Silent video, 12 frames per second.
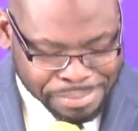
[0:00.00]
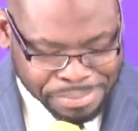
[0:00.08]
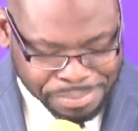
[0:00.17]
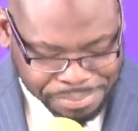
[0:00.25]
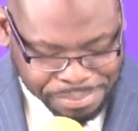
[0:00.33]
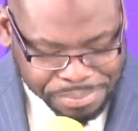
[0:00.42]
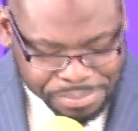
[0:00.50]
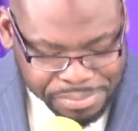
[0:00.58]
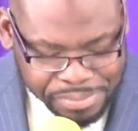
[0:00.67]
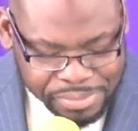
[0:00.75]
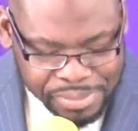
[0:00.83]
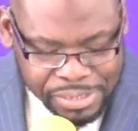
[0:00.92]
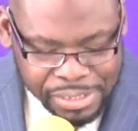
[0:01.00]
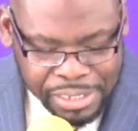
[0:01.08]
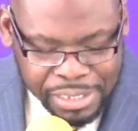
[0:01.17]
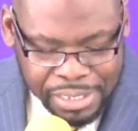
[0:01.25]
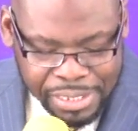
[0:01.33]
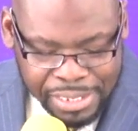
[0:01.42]

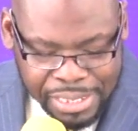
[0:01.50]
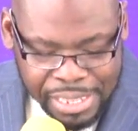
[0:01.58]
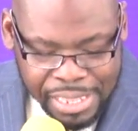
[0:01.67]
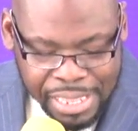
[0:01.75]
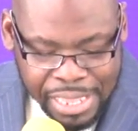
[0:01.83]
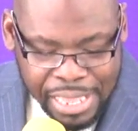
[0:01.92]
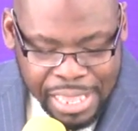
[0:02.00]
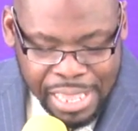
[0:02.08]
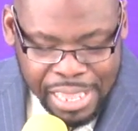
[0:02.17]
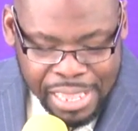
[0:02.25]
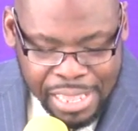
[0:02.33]
(silence)